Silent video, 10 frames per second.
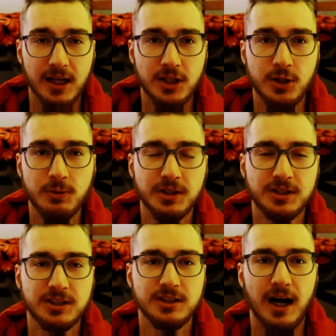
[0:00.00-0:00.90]

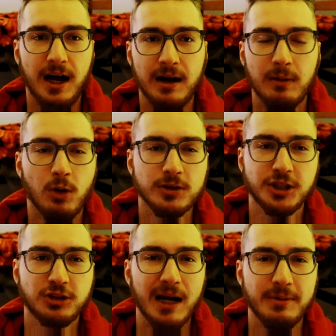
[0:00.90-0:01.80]
And I won't
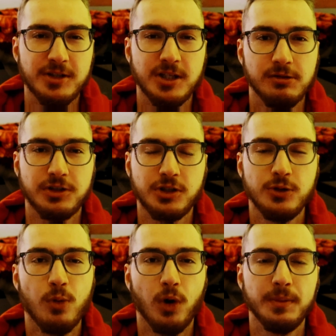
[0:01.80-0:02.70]
describe it to you, it's too
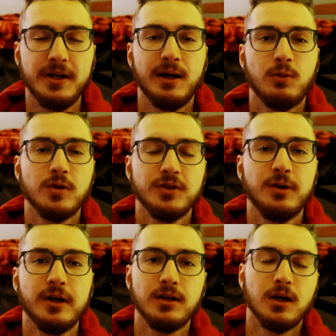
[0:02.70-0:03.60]
morbid, I won't do
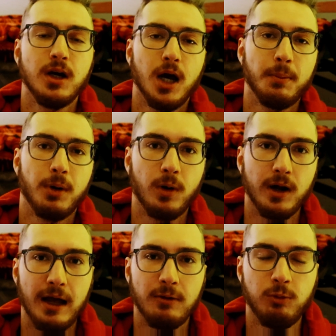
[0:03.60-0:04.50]
it. But what
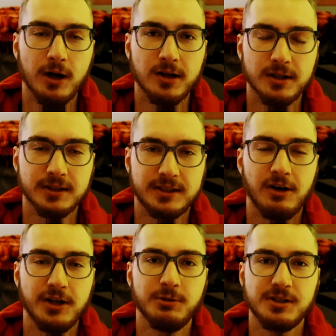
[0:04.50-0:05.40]
I will
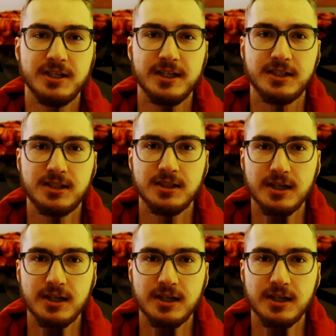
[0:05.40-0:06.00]
tell you is this.